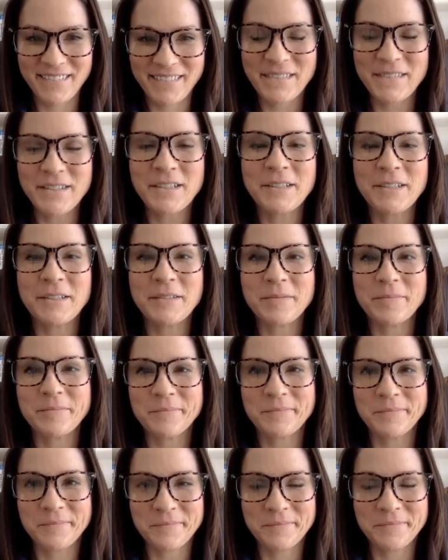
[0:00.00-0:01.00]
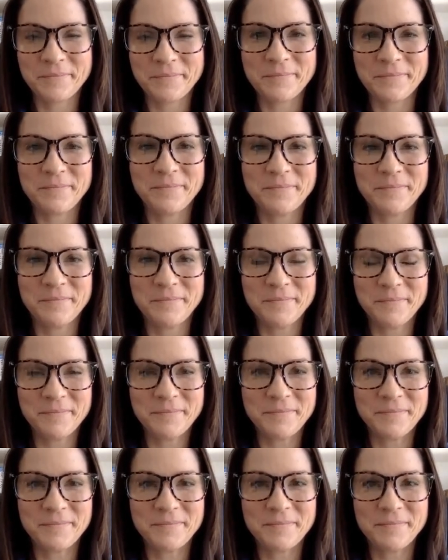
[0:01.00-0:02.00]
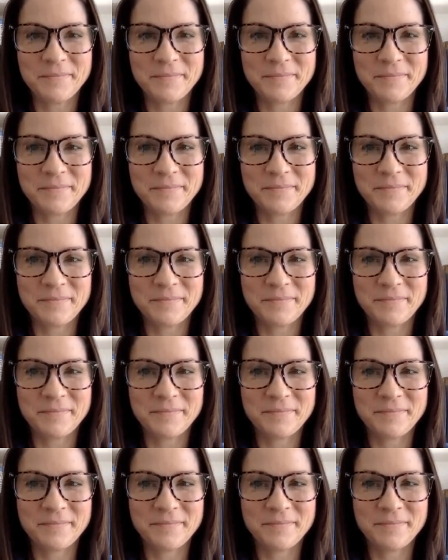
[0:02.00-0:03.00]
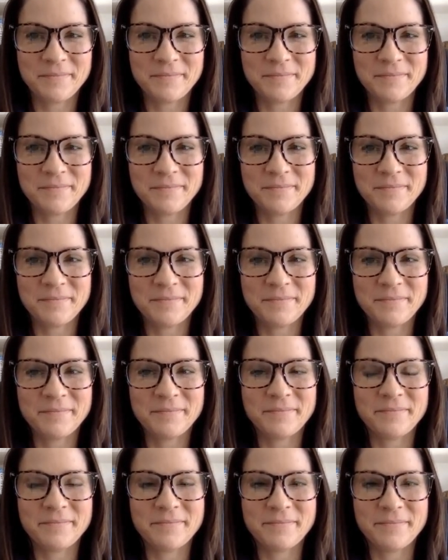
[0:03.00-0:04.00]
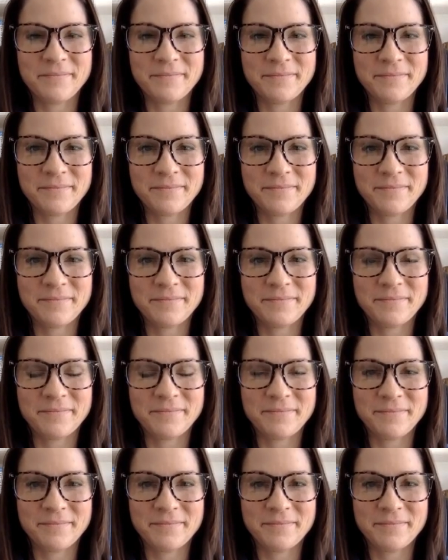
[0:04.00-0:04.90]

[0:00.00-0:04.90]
This person isn't speaking.